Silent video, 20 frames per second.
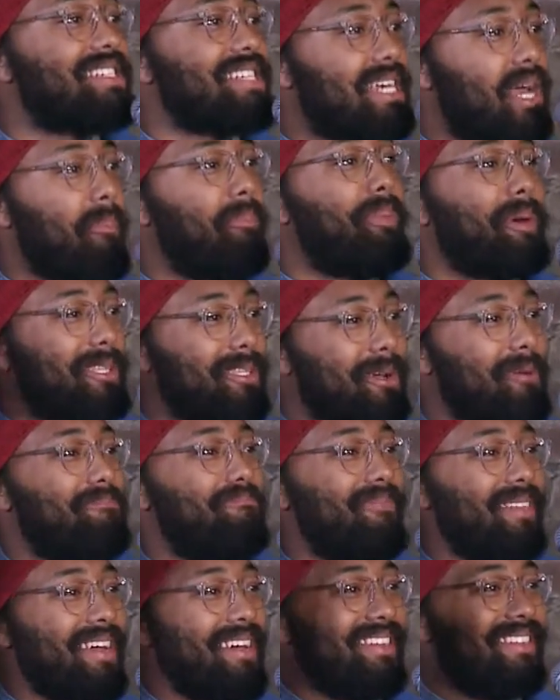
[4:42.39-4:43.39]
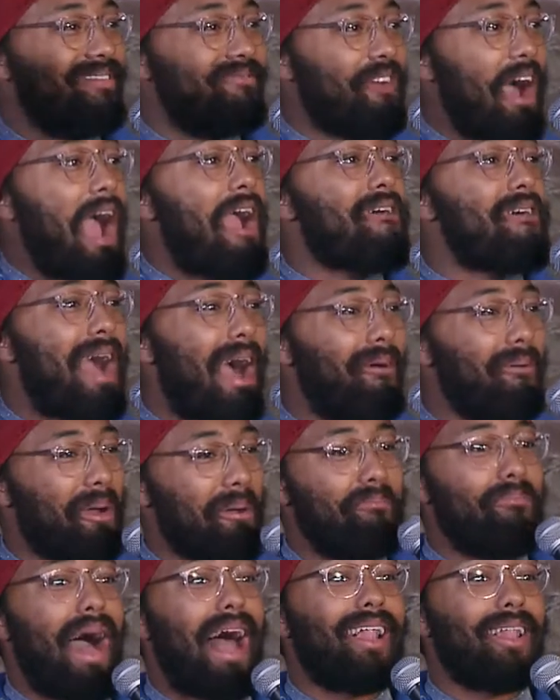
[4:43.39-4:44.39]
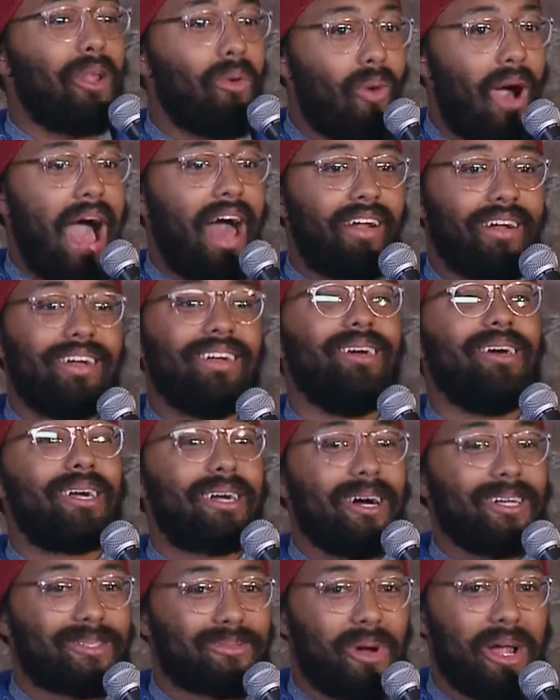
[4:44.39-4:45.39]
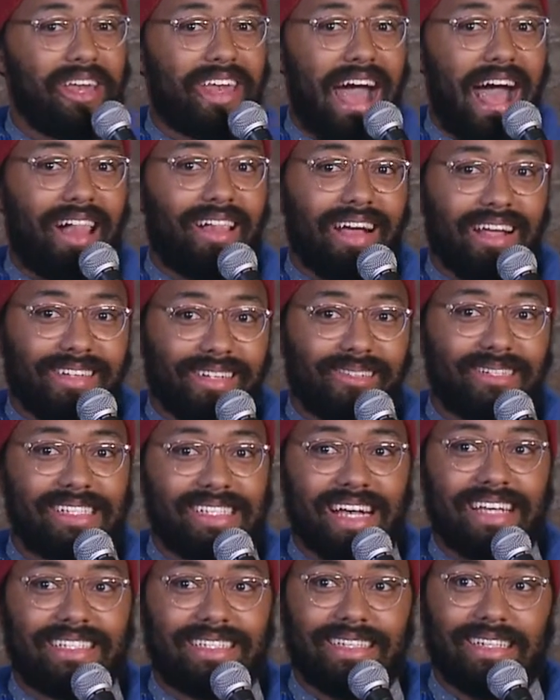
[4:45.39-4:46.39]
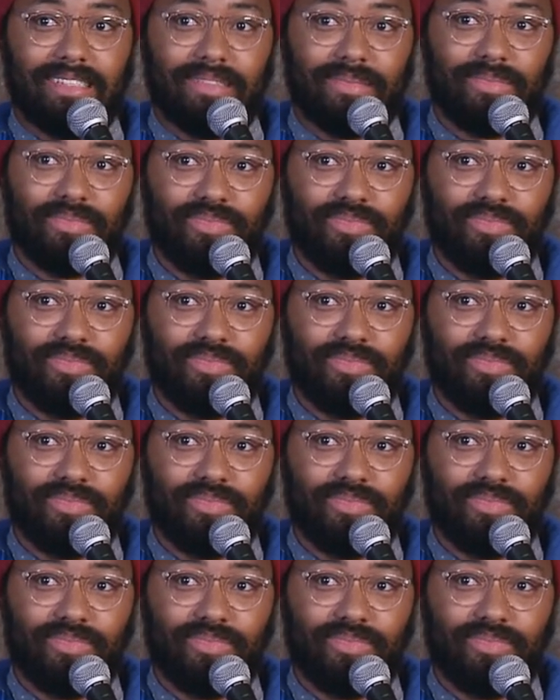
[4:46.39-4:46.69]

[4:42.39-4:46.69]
He could put the fire out with a bottle of water. It only costs $1. I know he's hustling.